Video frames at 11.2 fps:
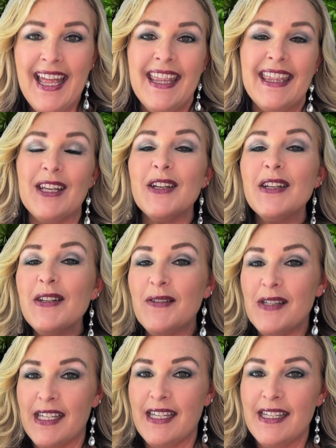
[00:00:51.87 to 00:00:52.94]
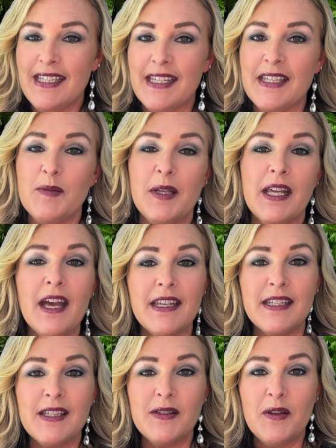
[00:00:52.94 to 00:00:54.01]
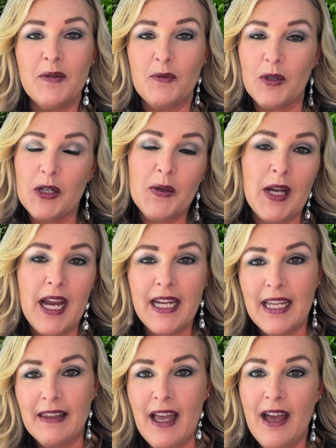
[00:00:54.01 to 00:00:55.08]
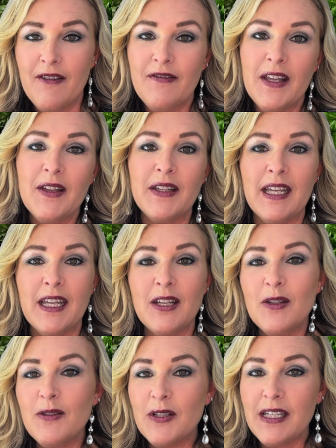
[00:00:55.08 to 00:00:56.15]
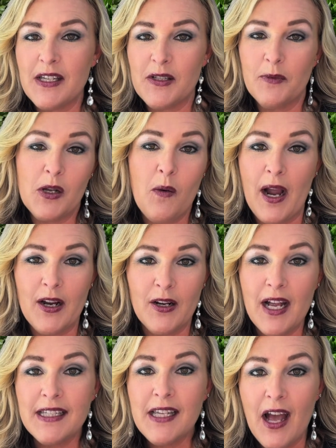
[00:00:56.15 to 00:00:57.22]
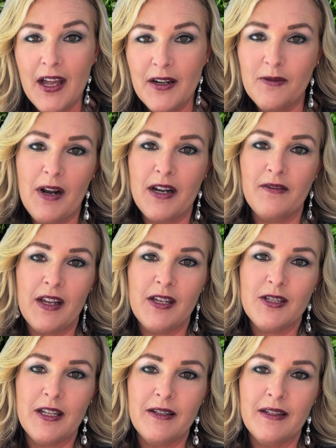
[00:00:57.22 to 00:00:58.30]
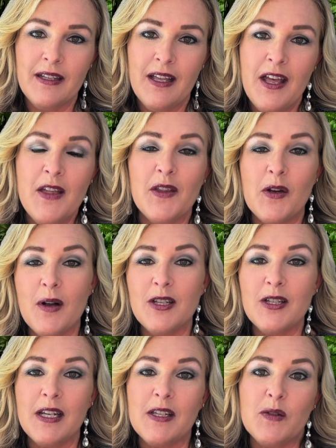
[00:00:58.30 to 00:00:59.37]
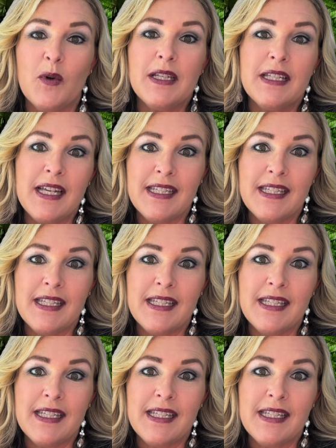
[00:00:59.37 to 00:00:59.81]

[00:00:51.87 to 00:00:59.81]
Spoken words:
The good news is because we're creating that feeling, it usually doesn't require a ton of renovation. The question is, what does